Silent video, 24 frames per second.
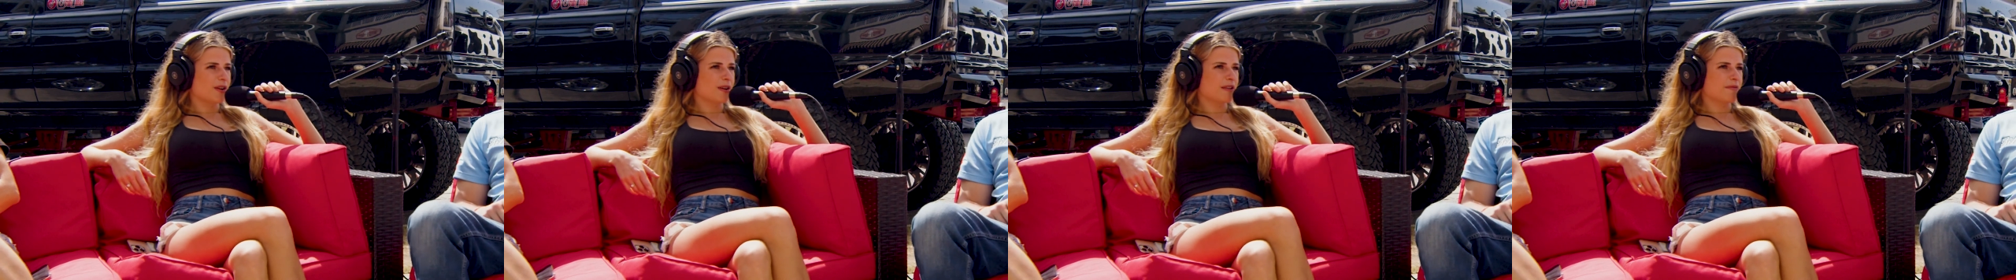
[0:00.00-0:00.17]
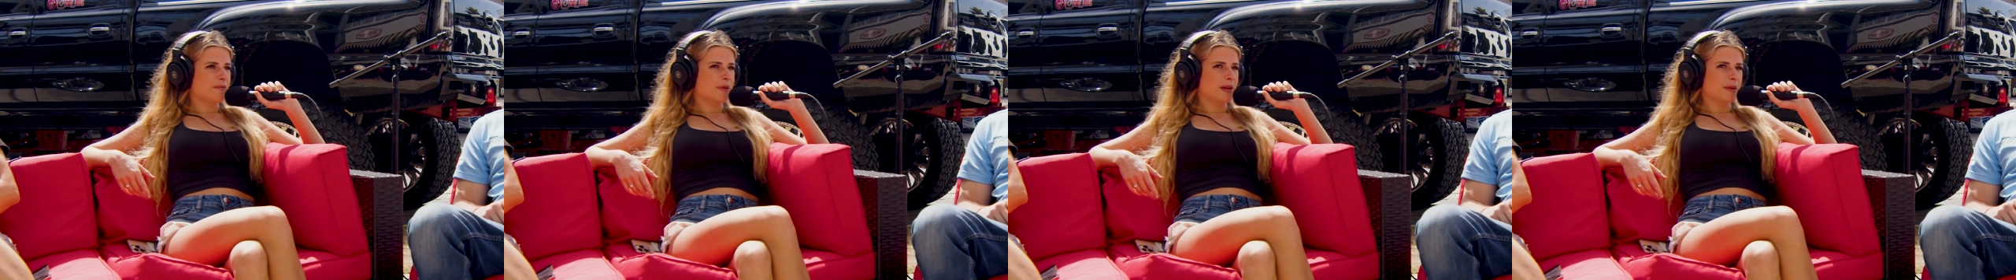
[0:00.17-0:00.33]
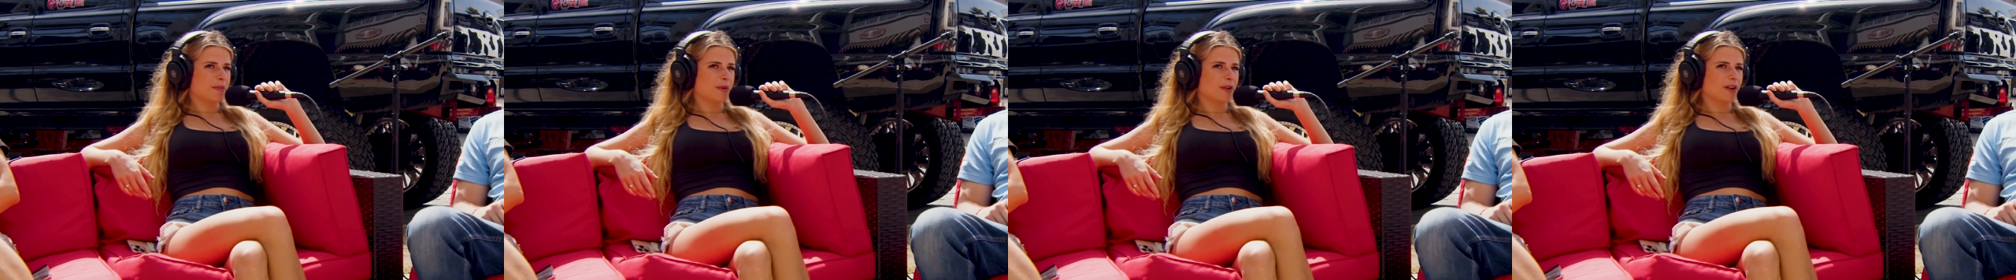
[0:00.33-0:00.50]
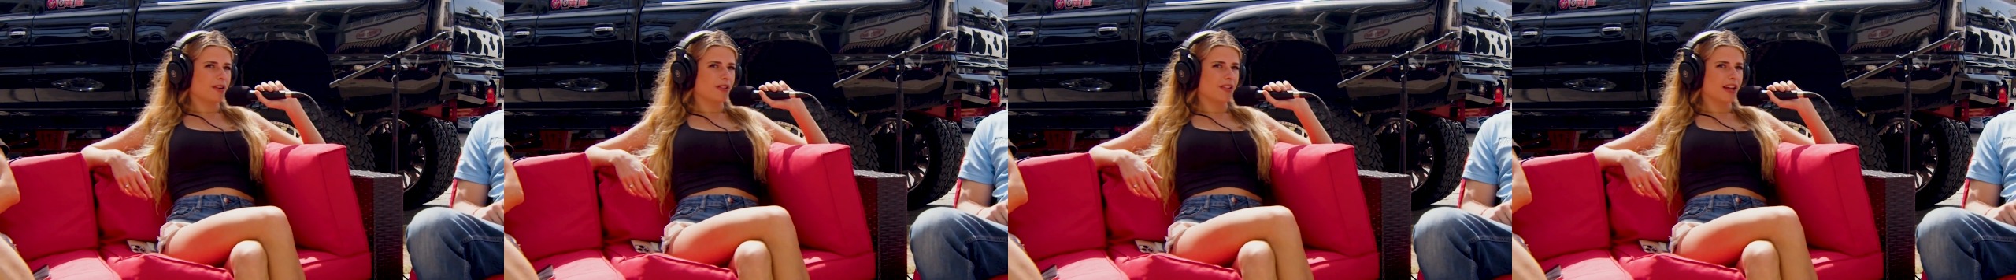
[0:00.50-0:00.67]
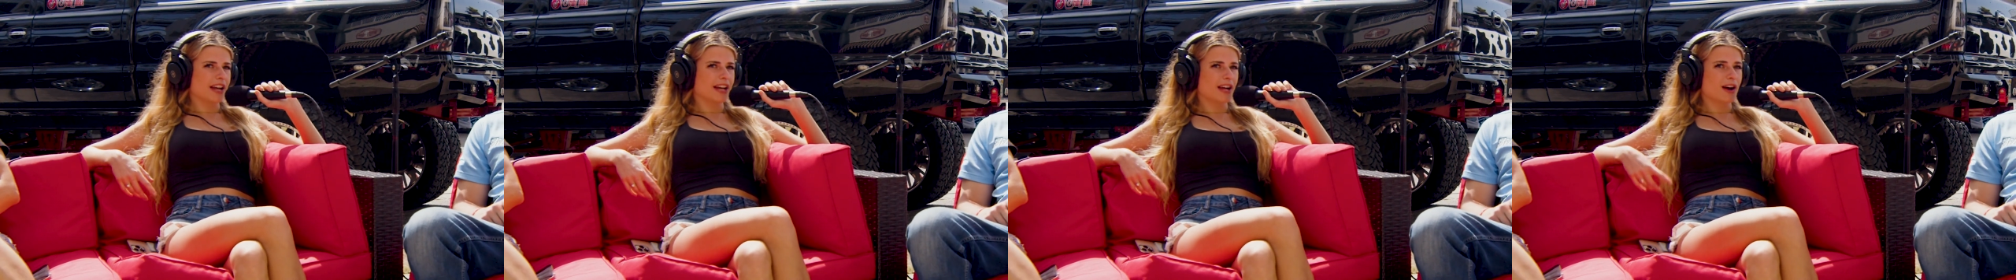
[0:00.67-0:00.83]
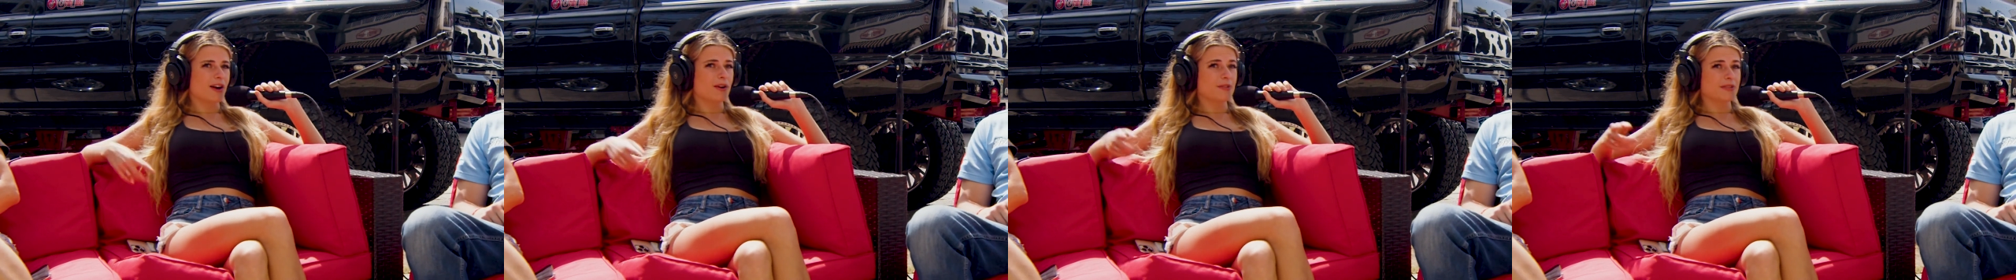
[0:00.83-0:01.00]
if people are
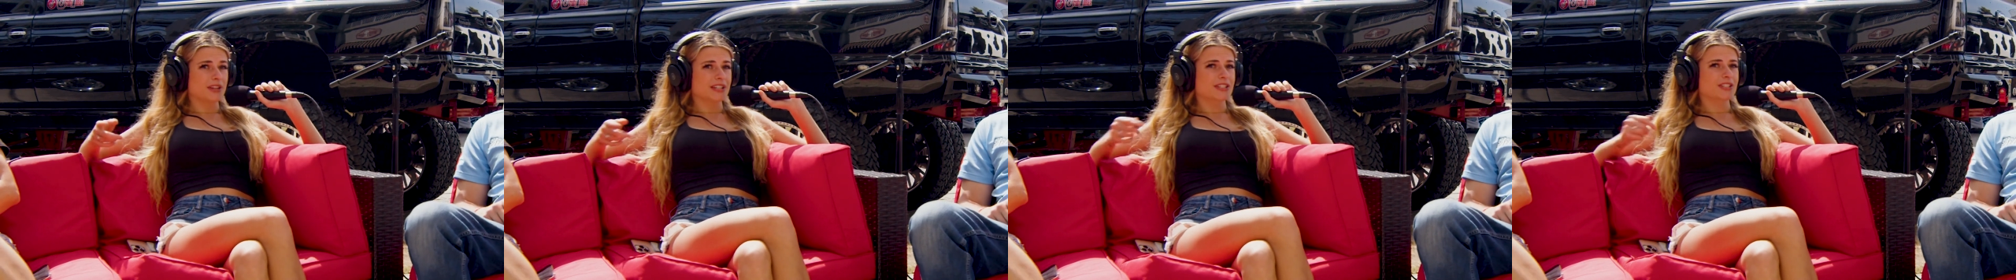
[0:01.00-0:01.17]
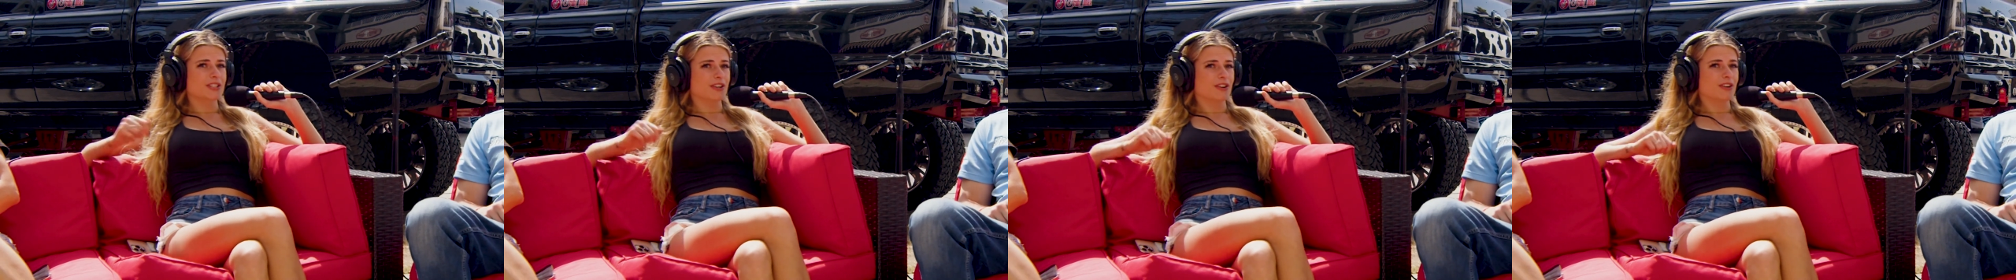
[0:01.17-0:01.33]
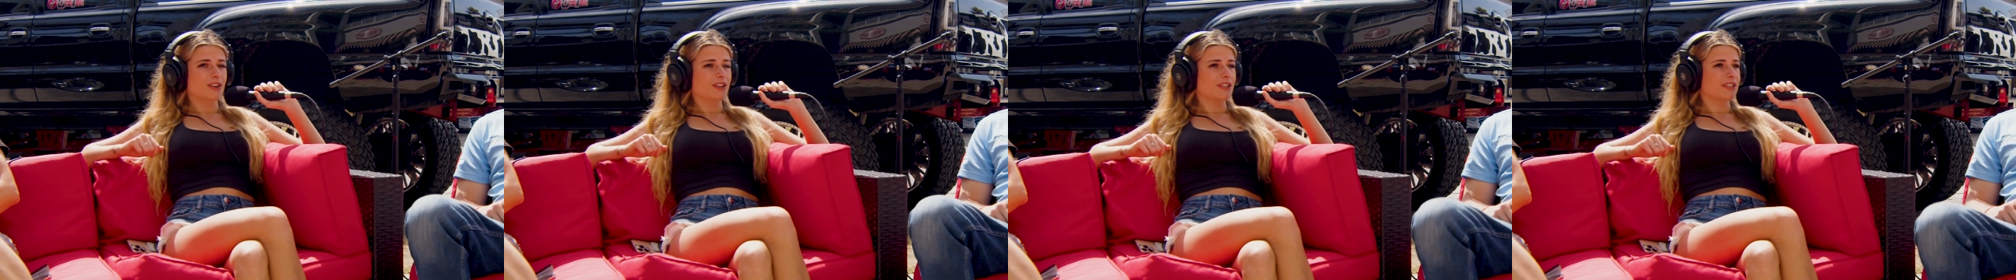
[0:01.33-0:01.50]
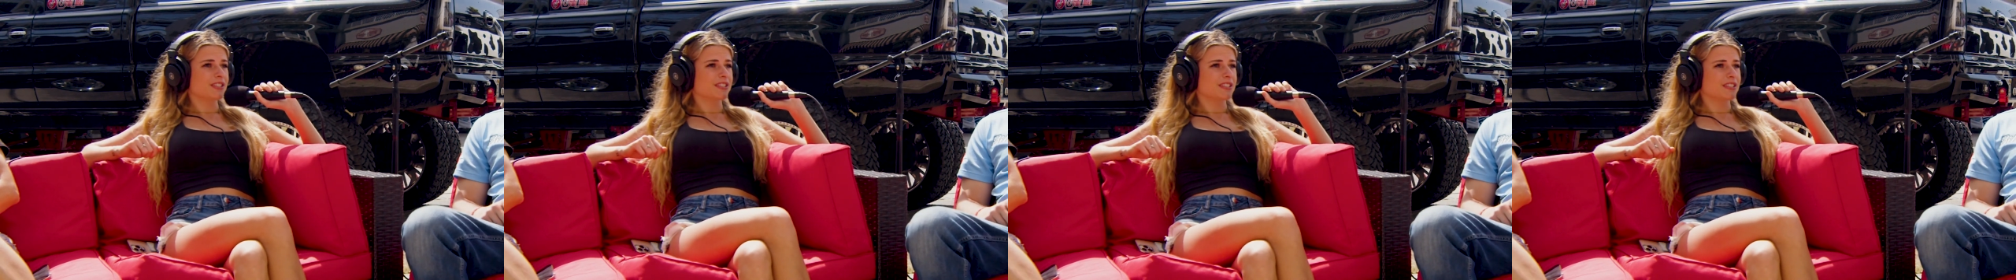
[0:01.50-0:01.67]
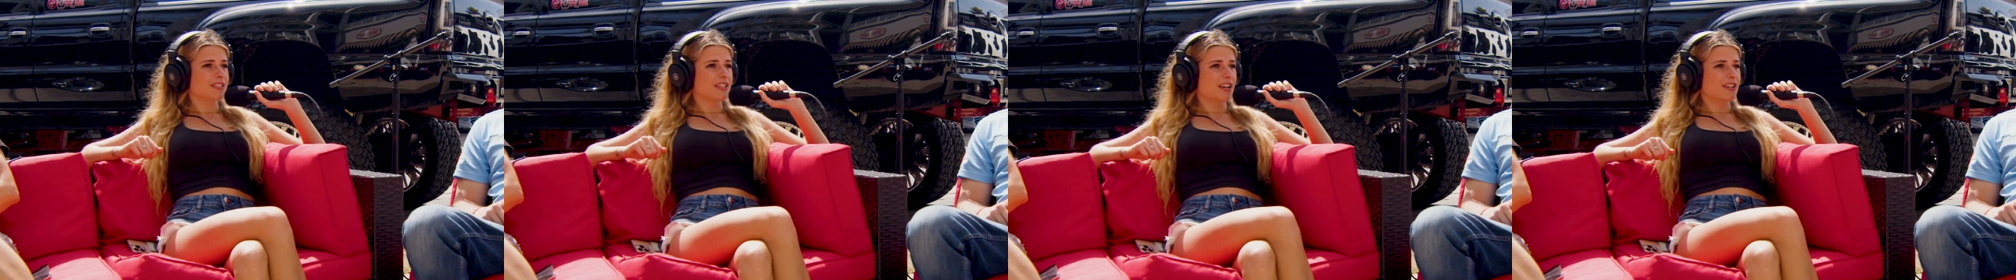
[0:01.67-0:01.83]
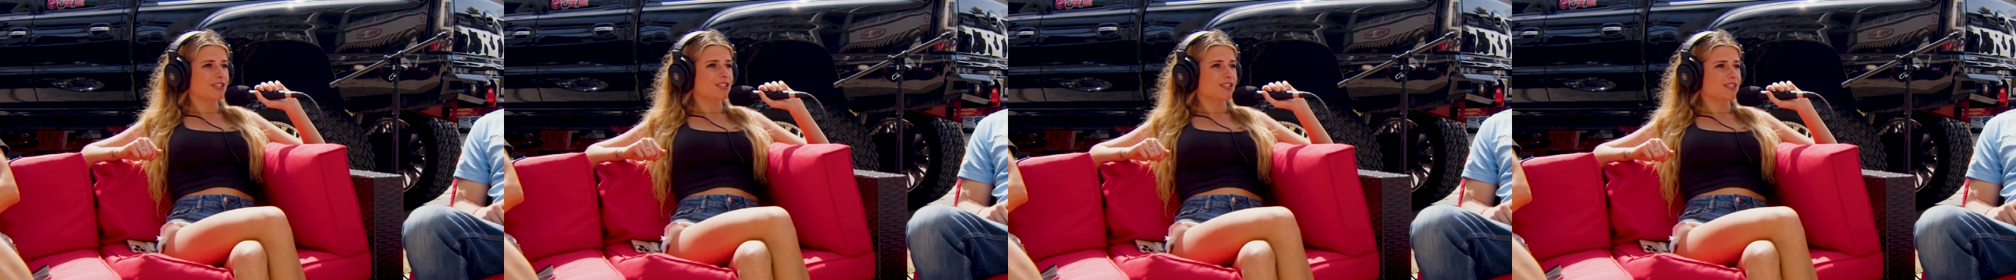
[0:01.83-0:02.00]
like, "Oh, this girl is
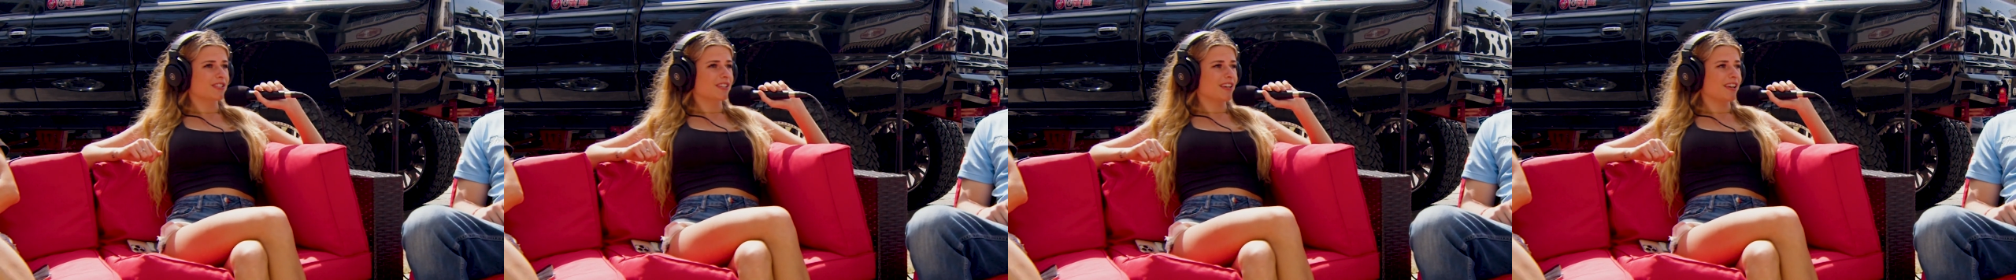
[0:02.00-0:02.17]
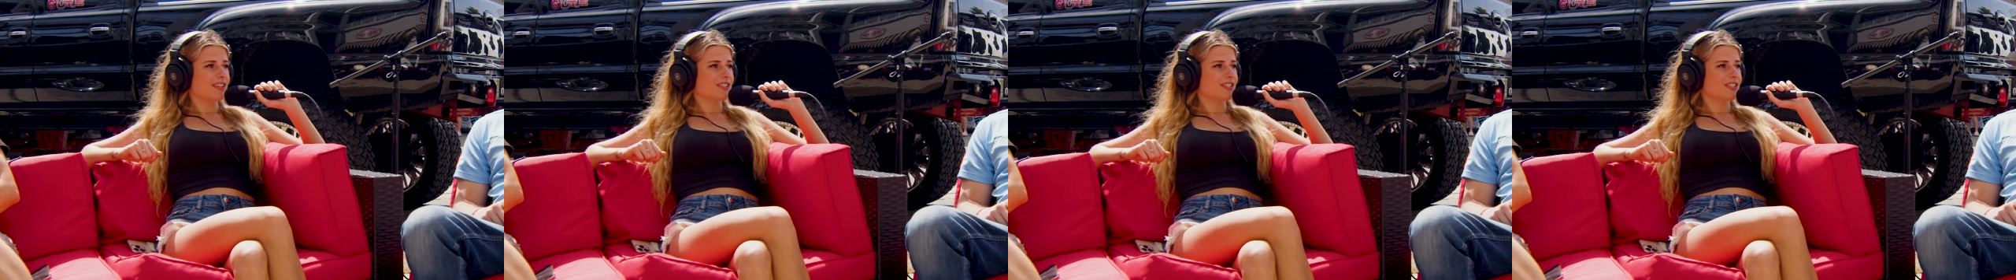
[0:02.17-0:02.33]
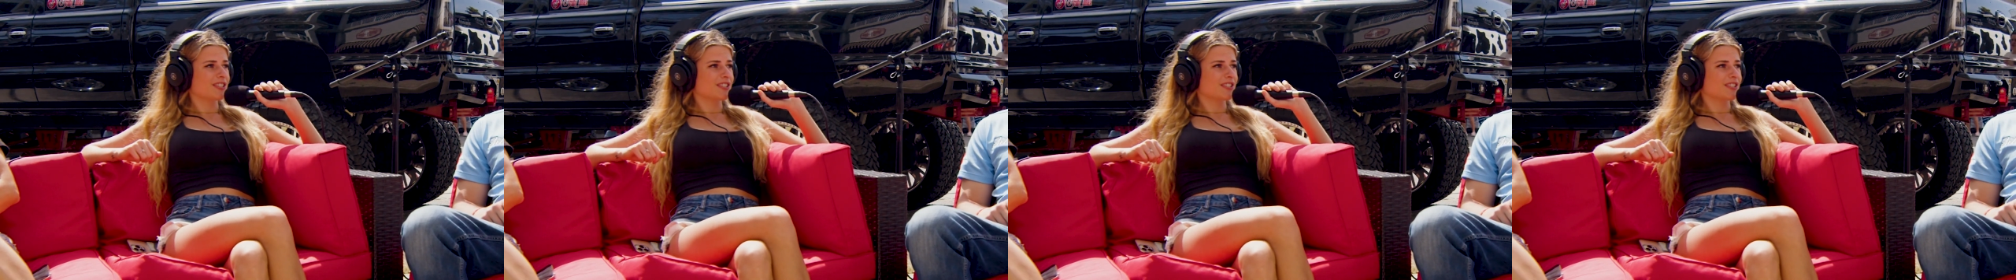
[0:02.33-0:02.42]
such a slut,